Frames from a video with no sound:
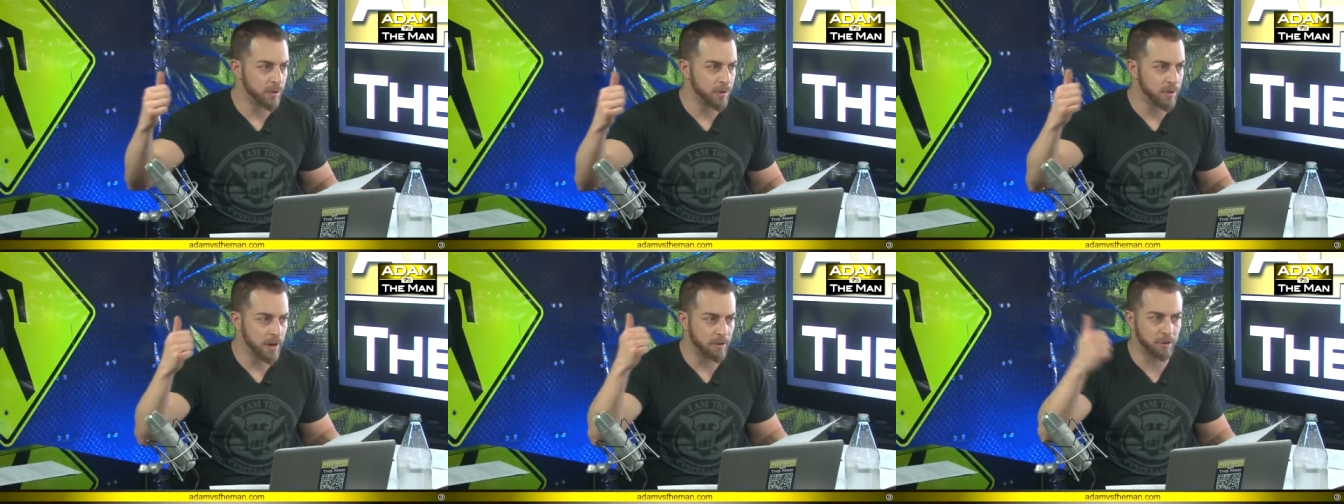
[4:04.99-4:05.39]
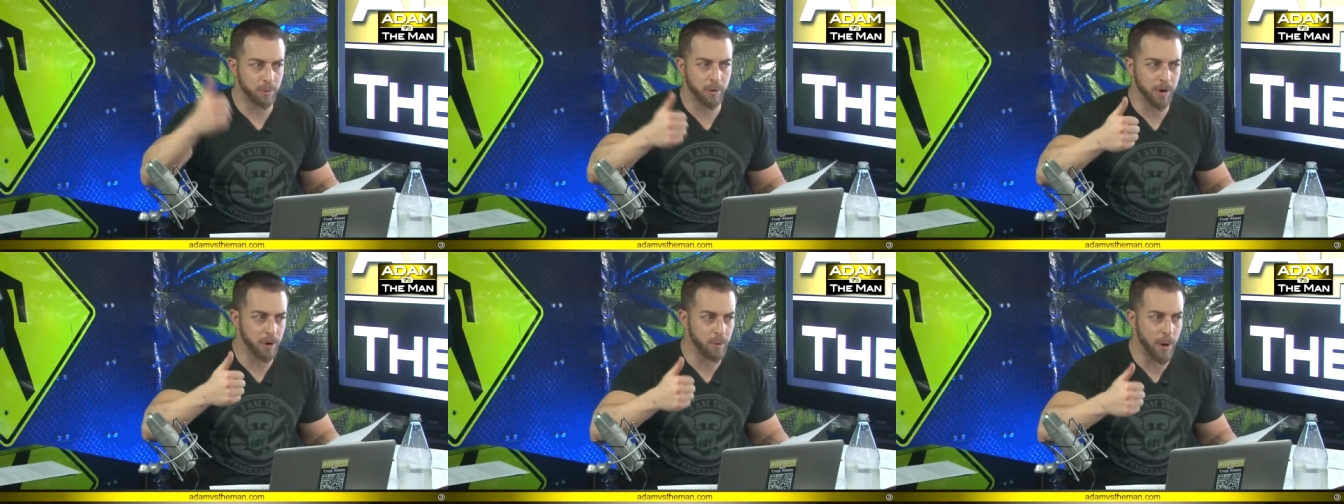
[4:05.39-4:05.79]
never
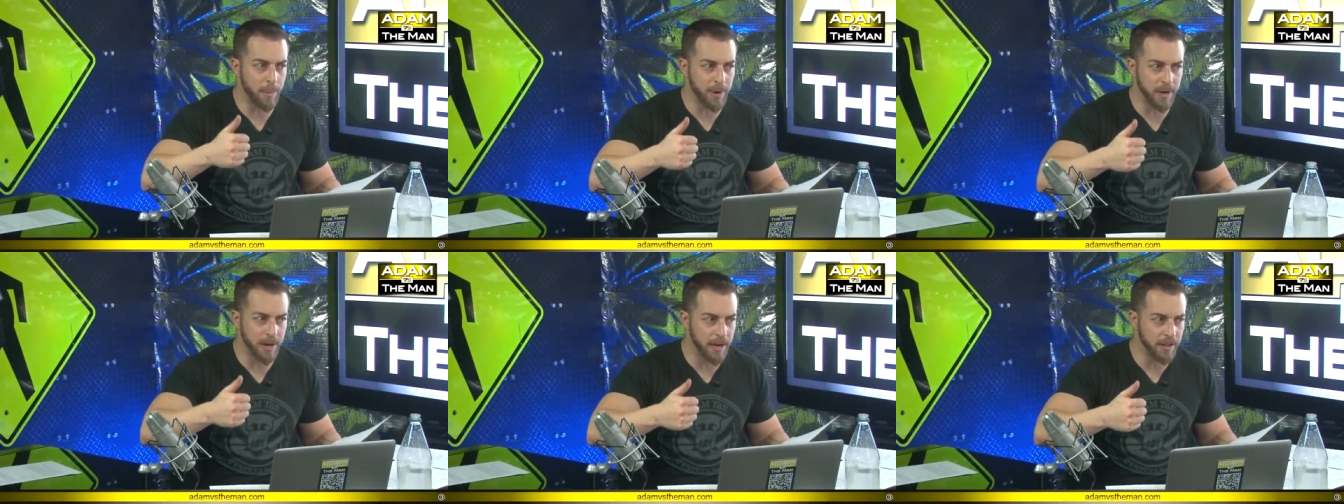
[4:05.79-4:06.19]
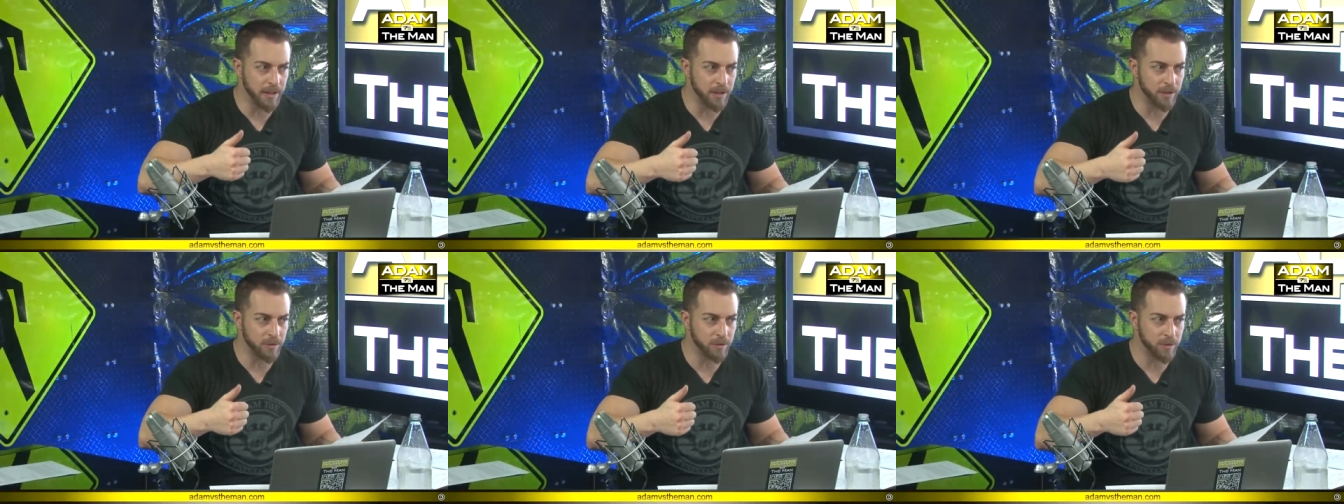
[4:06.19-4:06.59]
point a weapon at anything
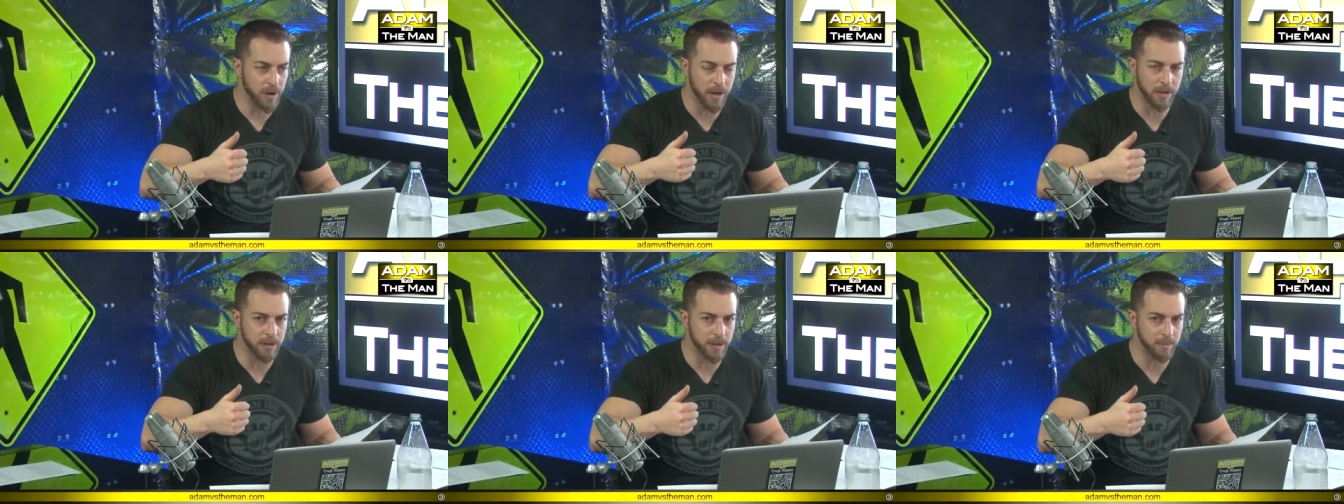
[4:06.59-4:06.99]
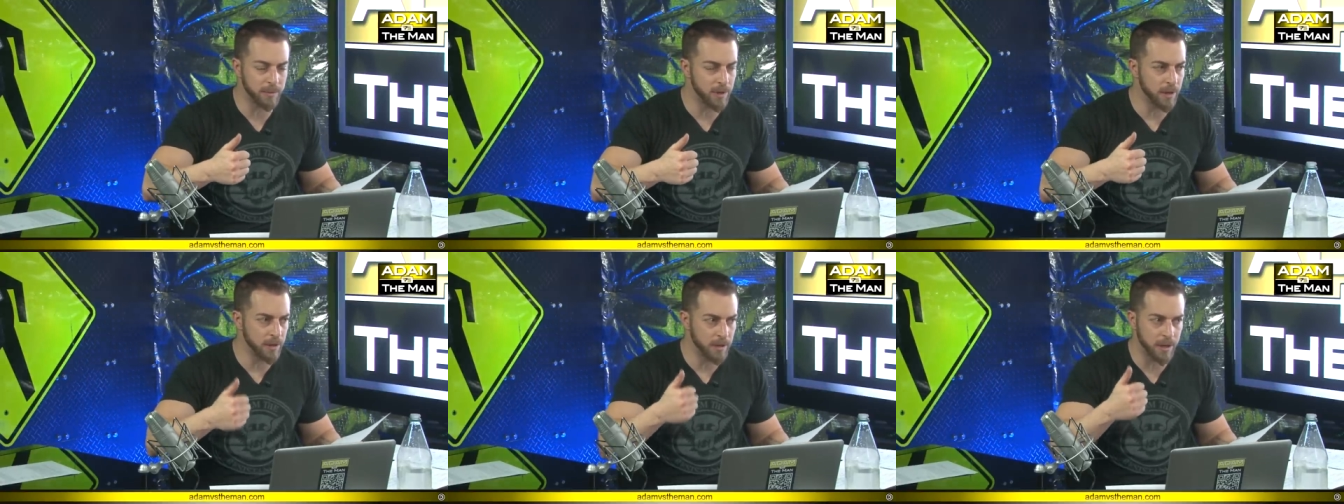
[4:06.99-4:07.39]
you do not attempt,
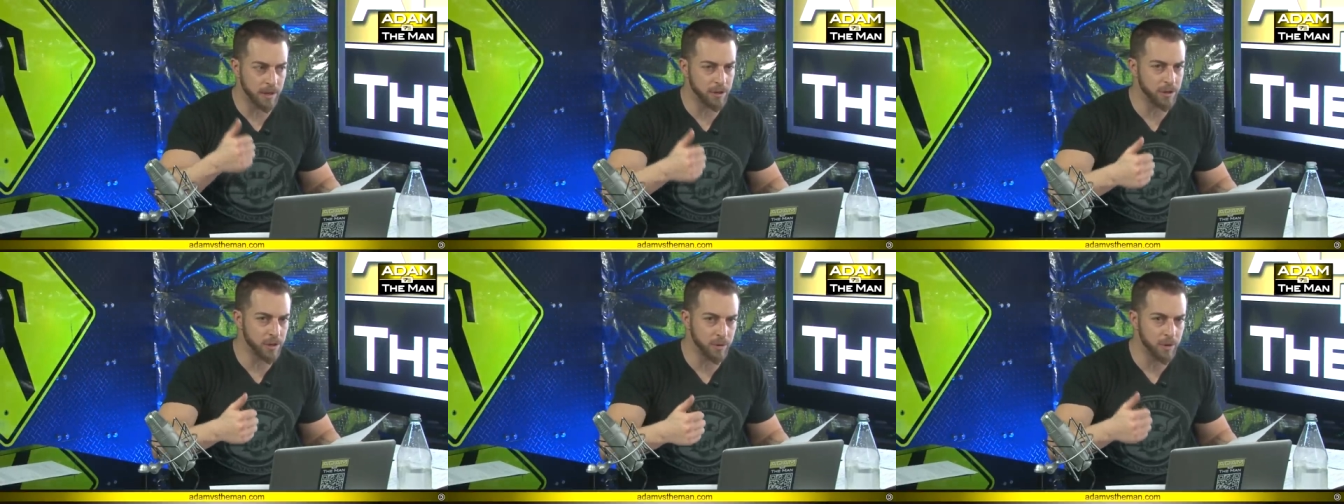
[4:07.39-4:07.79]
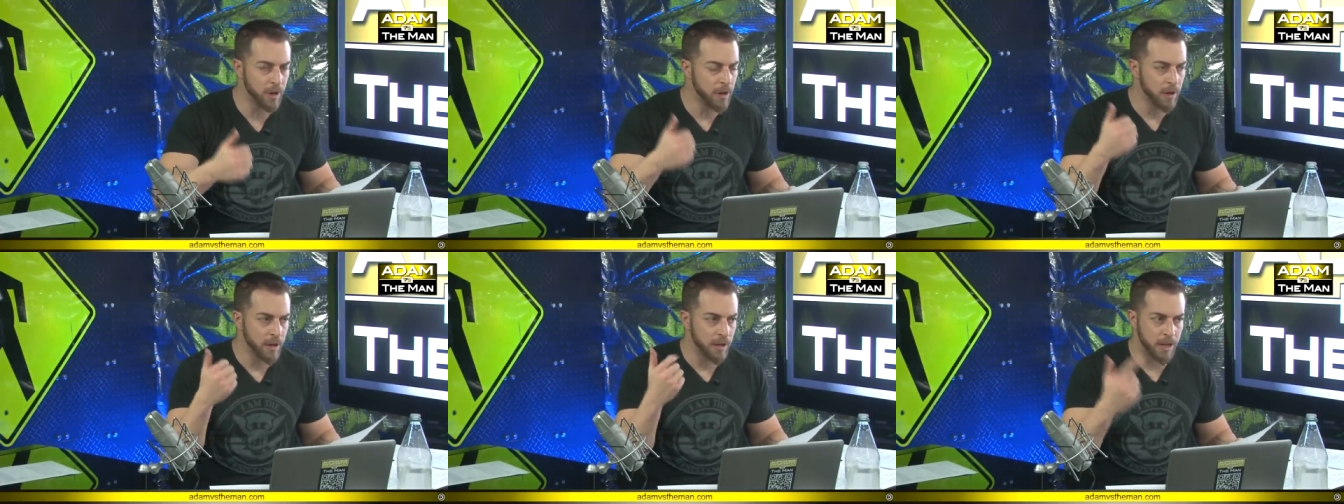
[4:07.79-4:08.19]
intend to shoot.
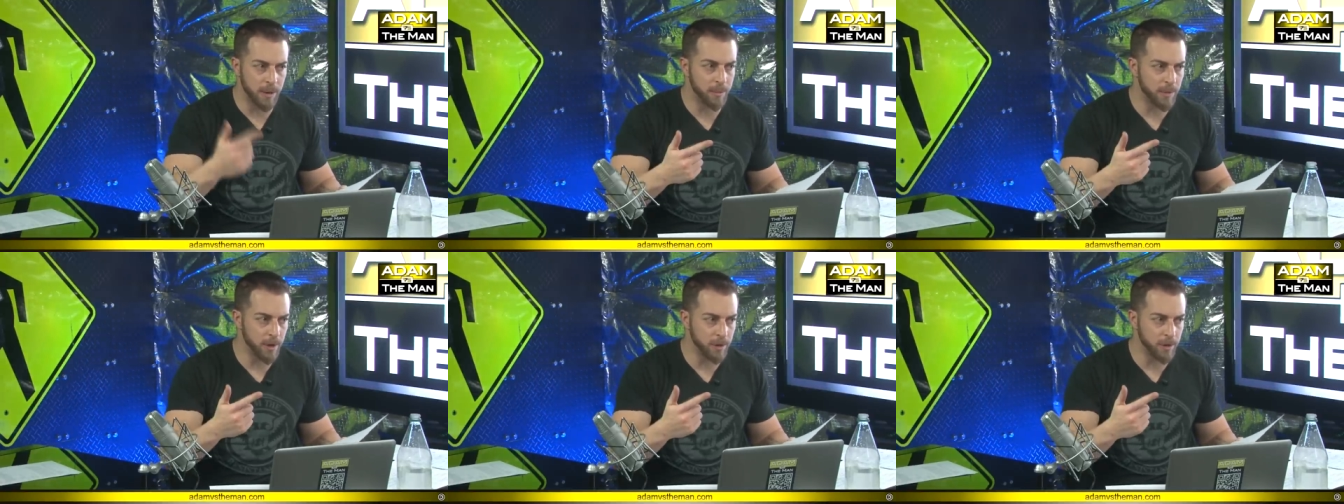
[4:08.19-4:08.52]
Keep, you know,